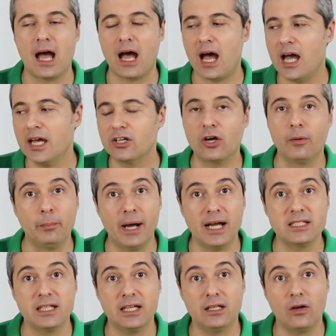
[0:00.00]
I
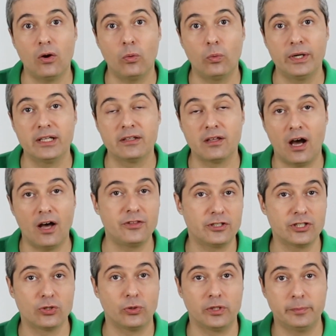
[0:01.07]
combined it with other
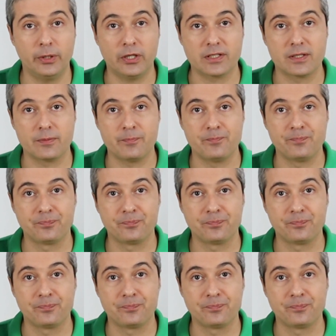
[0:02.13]
shorter books.